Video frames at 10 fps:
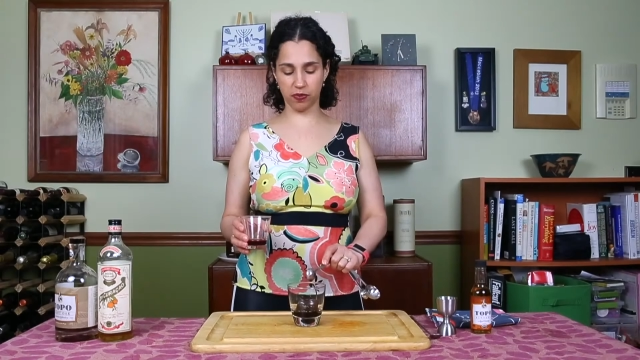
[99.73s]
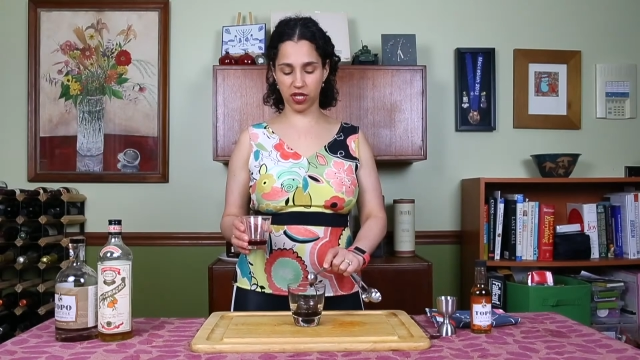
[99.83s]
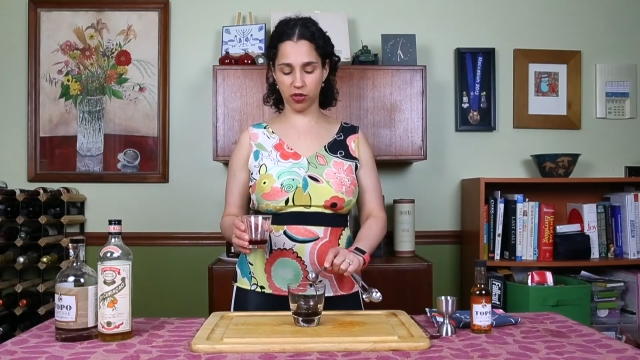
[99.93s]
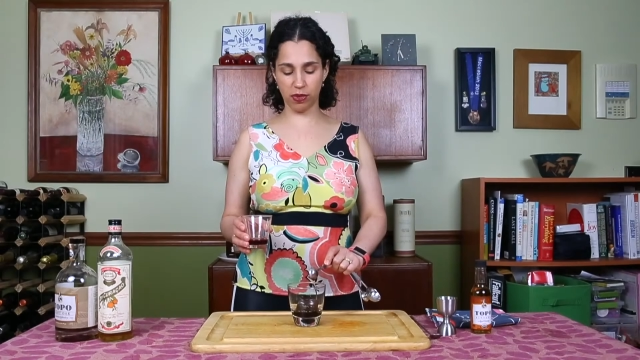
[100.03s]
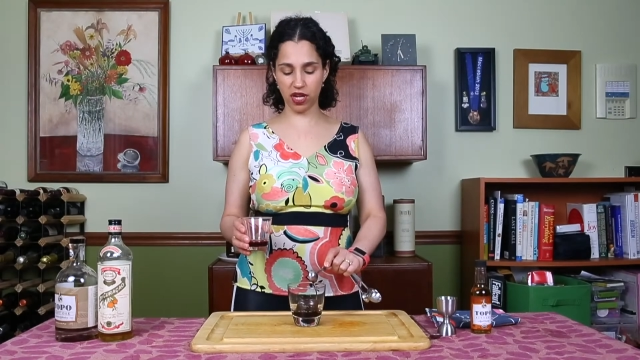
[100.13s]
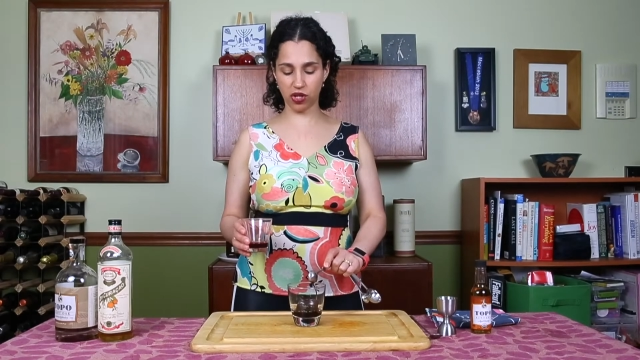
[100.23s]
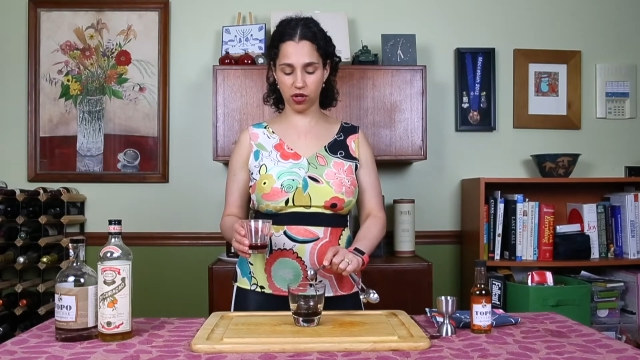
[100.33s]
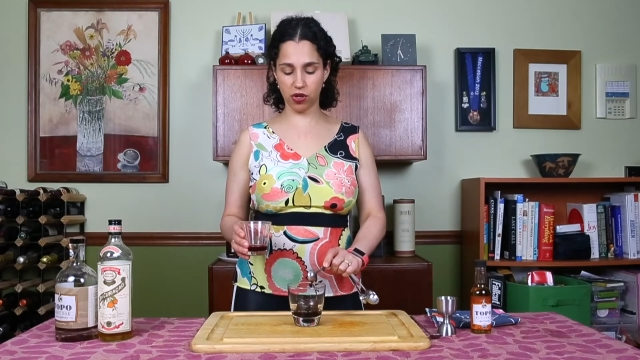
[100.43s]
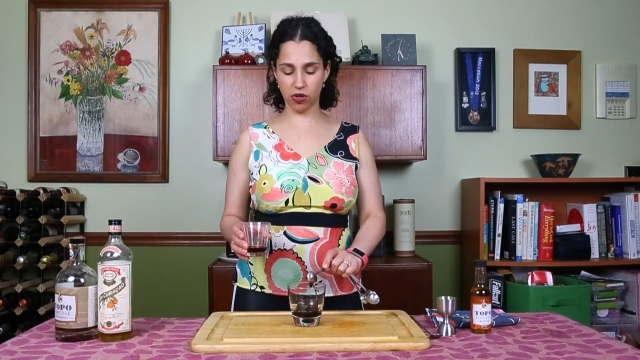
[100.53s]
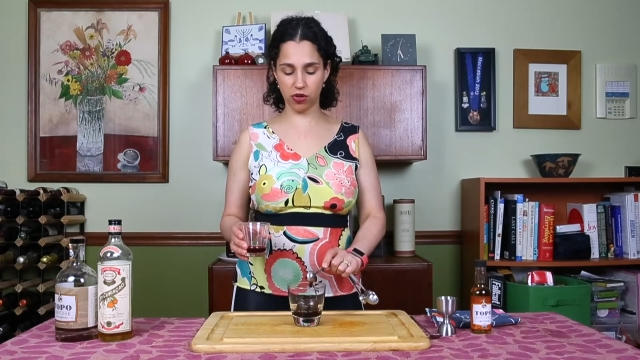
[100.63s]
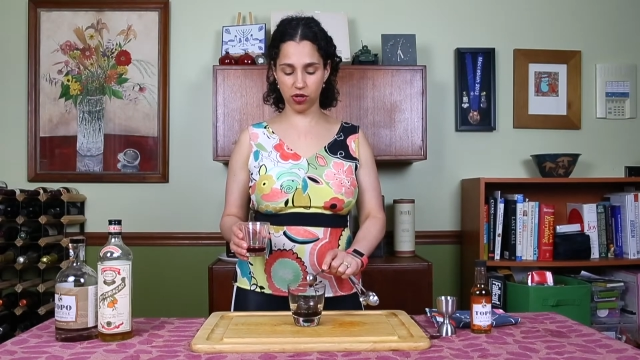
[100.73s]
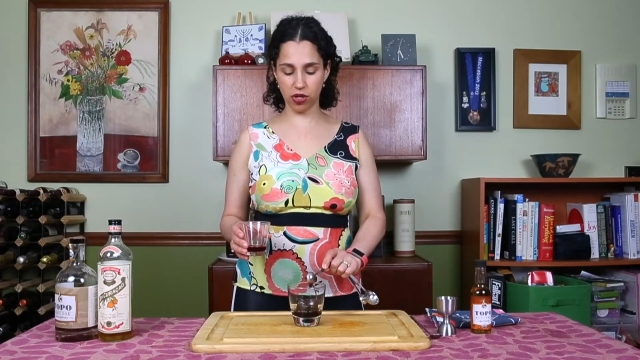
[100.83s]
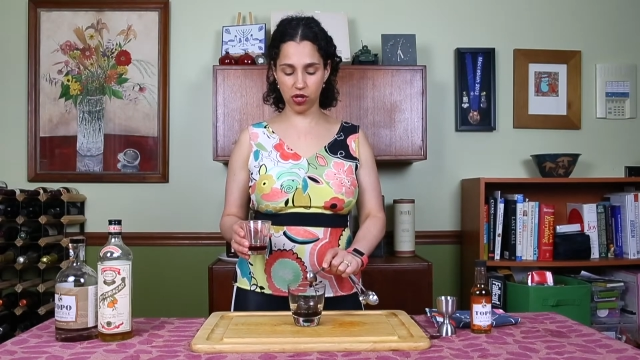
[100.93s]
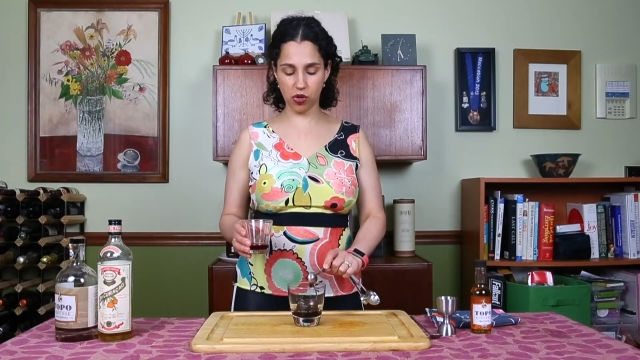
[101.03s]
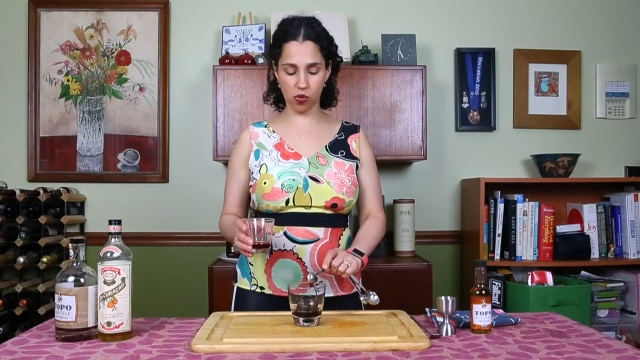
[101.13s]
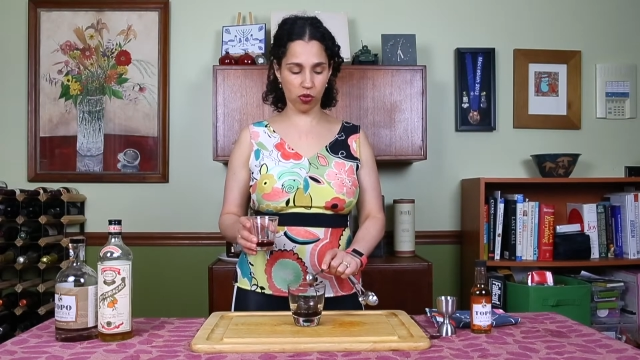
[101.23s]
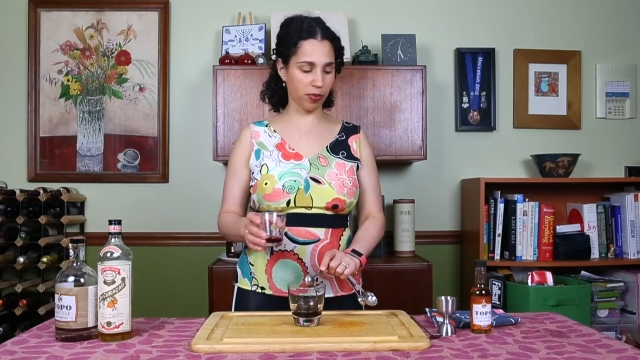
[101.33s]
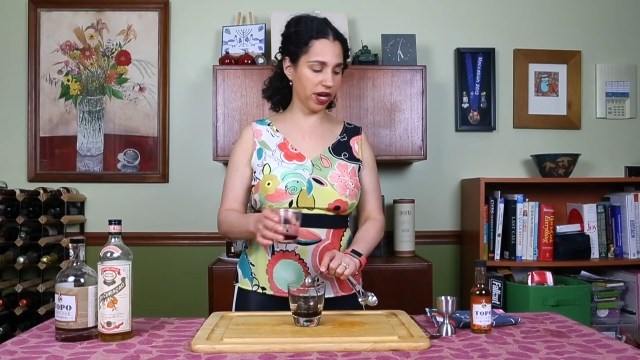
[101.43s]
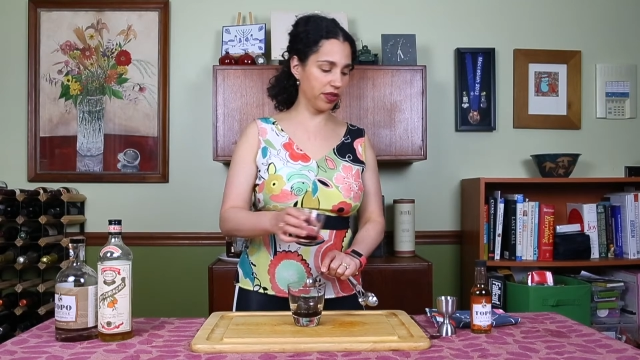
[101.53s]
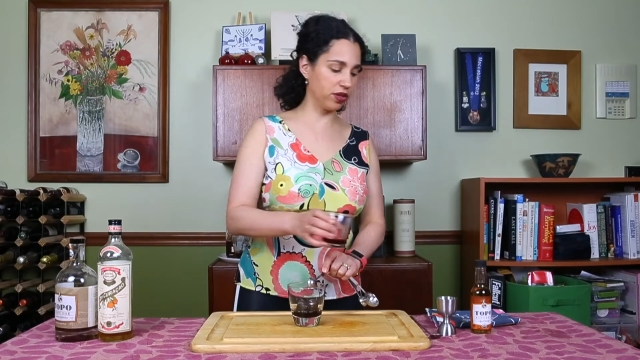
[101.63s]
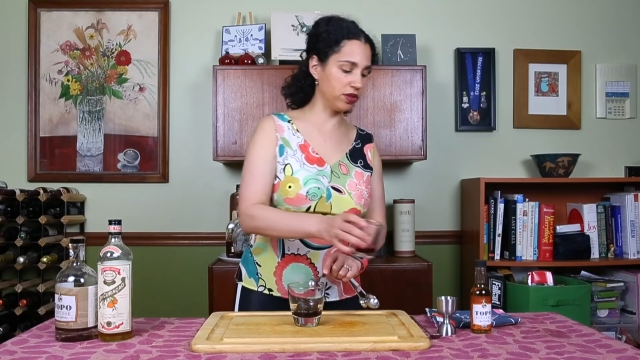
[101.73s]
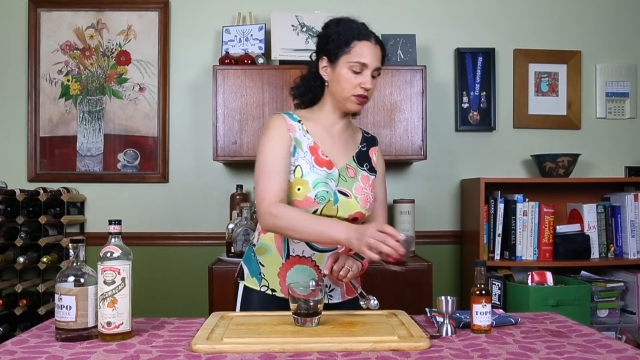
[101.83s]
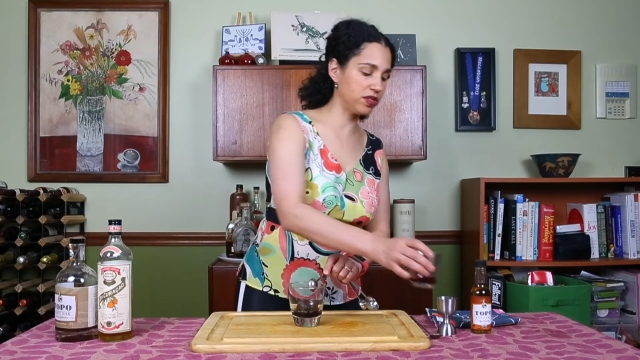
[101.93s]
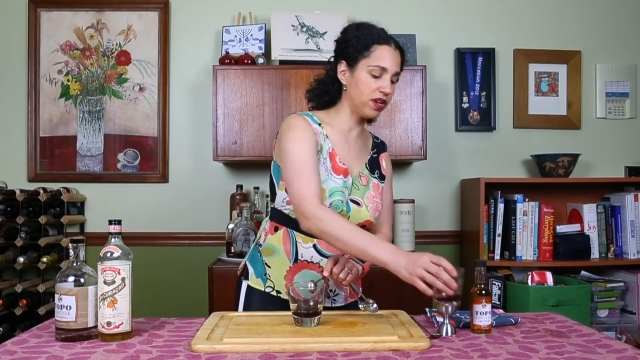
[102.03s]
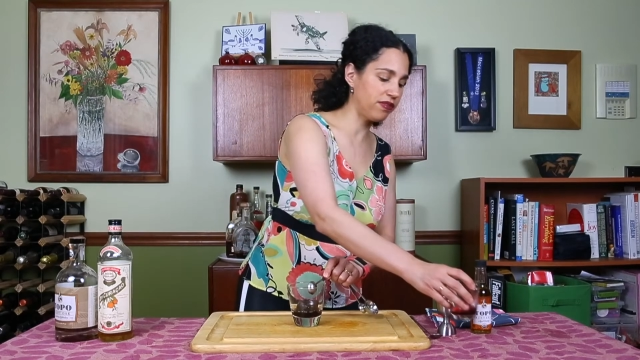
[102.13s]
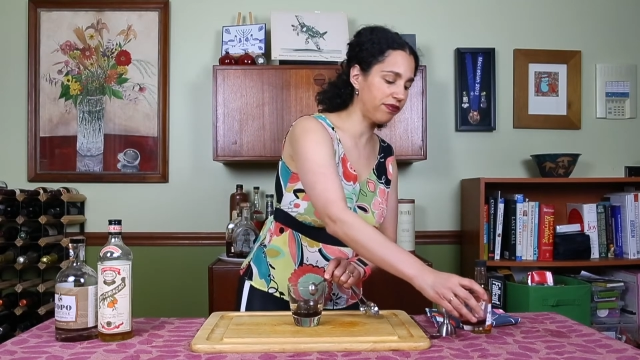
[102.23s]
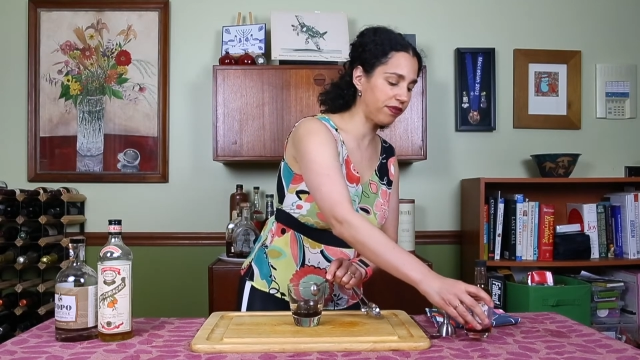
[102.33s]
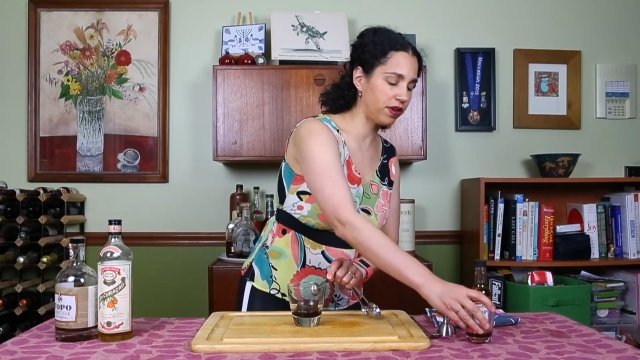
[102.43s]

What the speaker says: Either make your own or buy the good stuff.